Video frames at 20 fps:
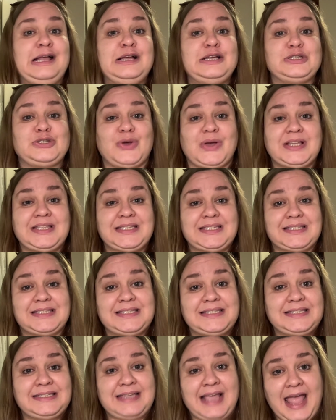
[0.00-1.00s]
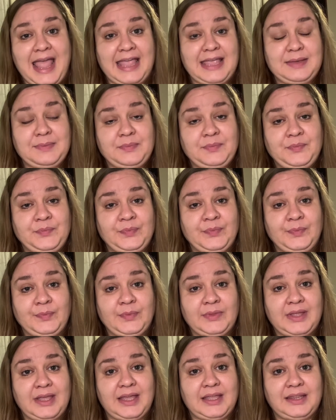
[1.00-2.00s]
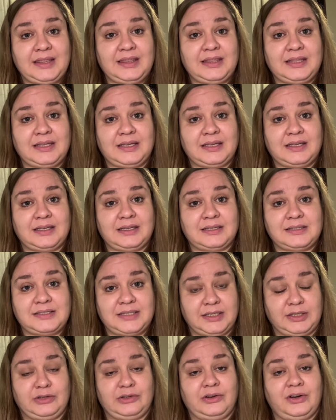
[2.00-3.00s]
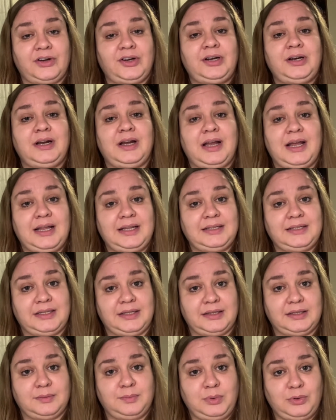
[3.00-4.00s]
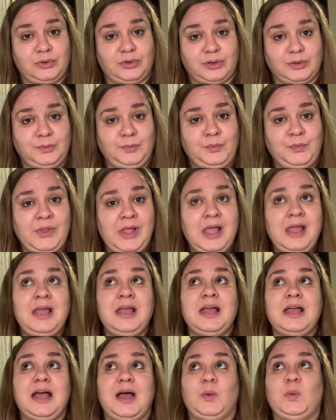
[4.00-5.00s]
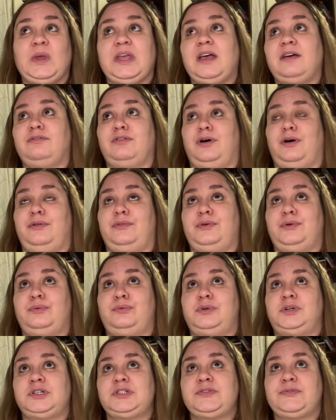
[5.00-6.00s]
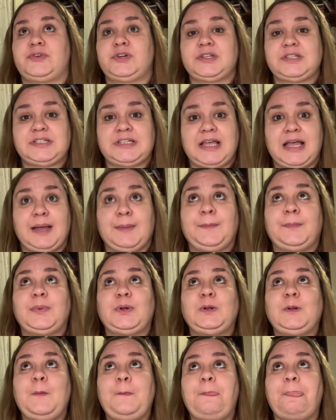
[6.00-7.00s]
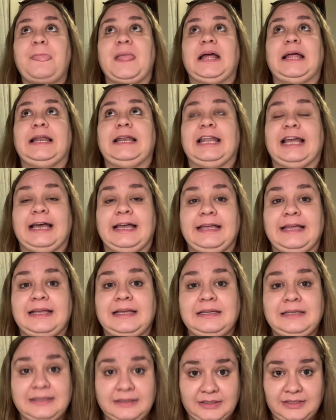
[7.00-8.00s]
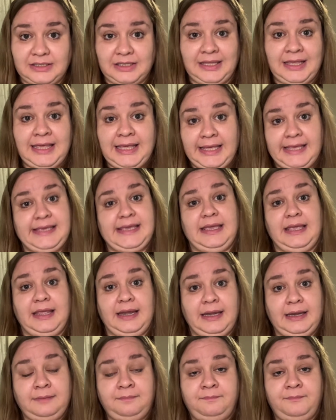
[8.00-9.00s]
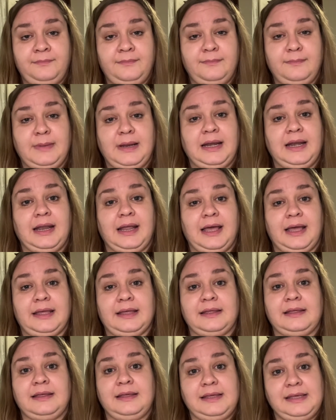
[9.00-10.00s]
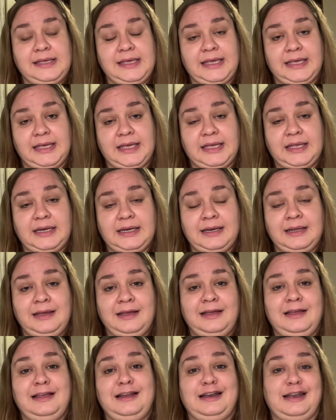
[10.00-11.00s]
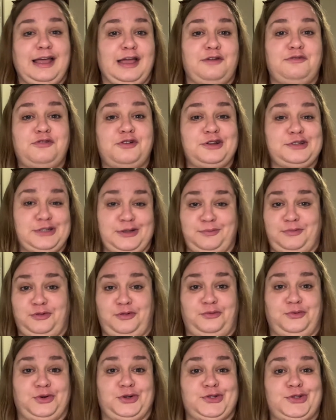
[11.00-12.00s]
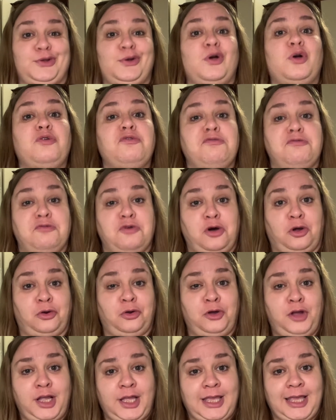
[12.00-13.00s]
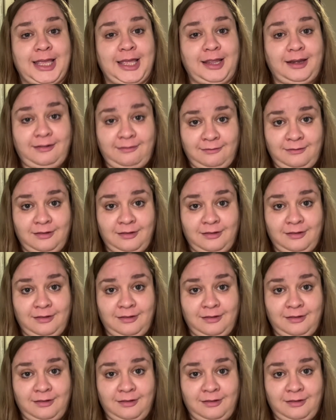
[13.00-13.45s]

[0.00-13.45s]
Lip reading: So it's the same in the singular and in the plural. And we have other words, for example, like kyn, like for example the word hvorugkyn,